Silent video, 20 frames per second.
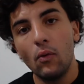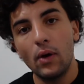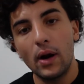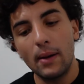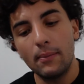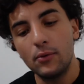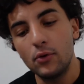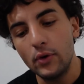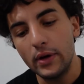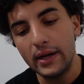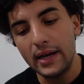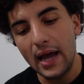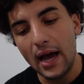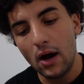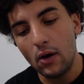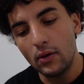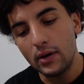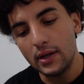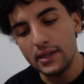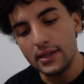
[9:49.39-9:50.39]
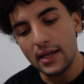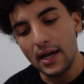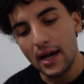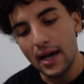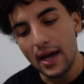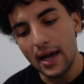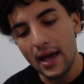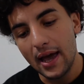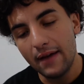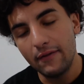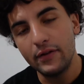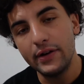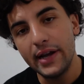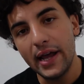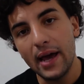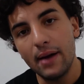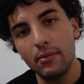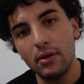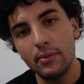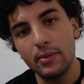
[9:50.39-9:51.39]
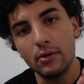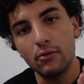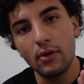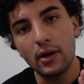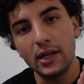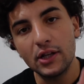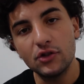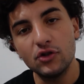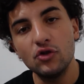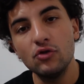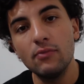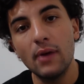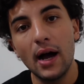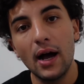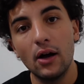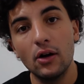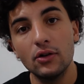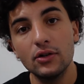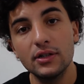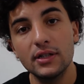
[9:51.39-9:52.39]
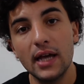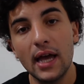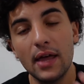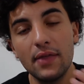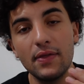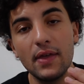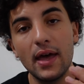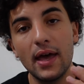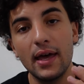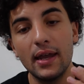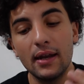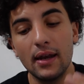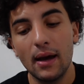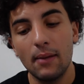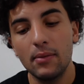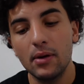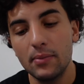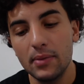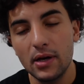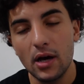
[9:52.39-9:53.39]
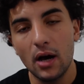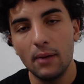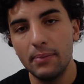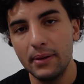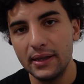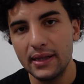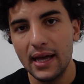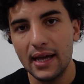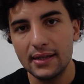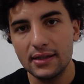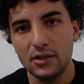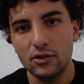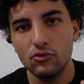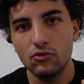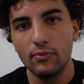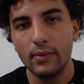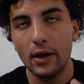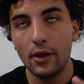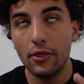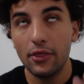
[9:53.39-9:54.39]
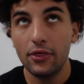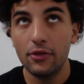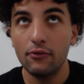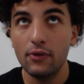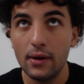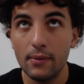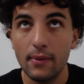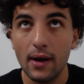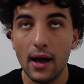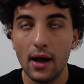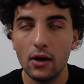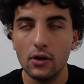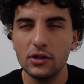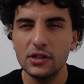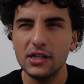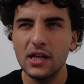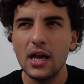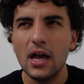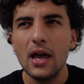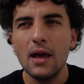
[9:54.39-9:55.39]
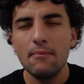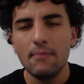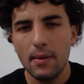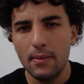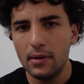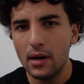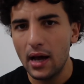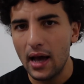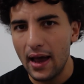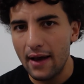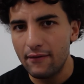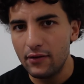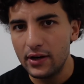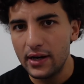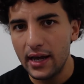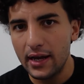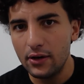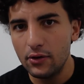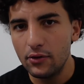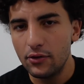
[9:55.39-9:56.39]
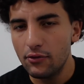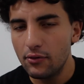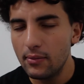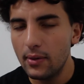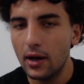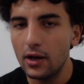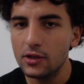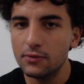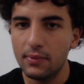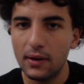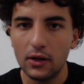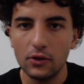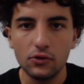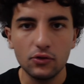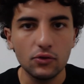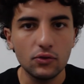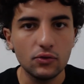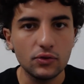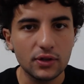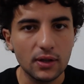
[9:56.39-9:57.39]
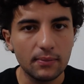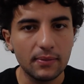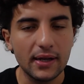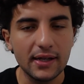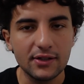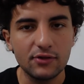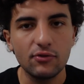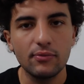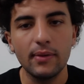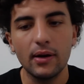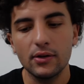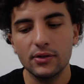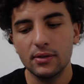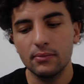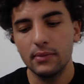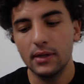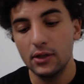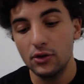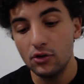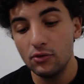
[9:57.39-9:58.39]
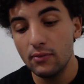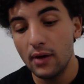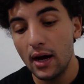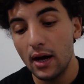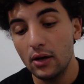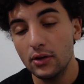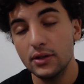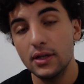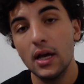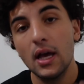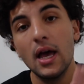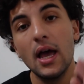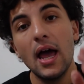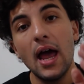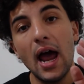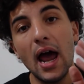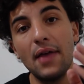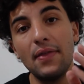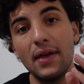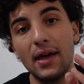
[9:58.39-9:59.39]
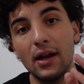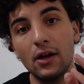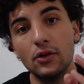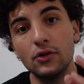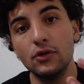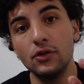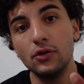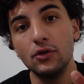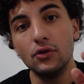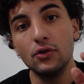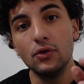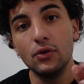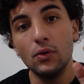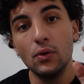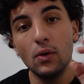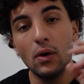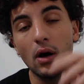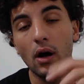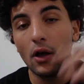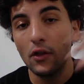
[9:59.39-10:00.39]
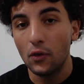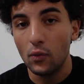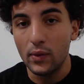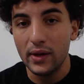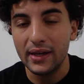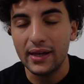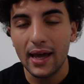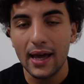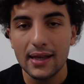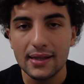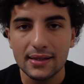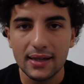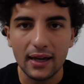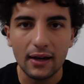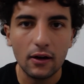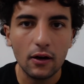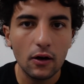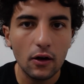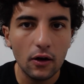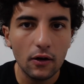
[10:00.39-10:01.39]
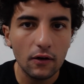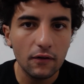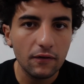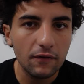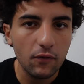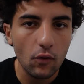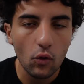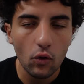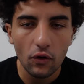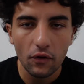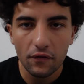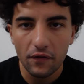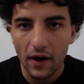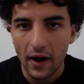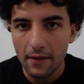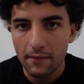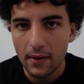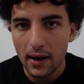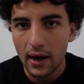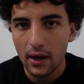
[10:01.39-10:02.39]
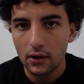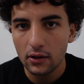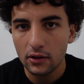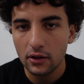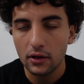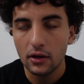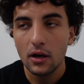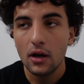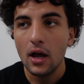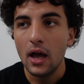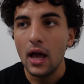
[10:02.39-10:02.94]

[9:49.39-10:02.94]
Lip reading: What I'm doing now is every day I'm going to be running 2 miles, and then I'm going to be upping that to about 3 miles. Maybe not every day do 3 miles, but I'll do some days 3 miles, some days 2 miles, and then I'll do on the weekends like a 4 or 5 miler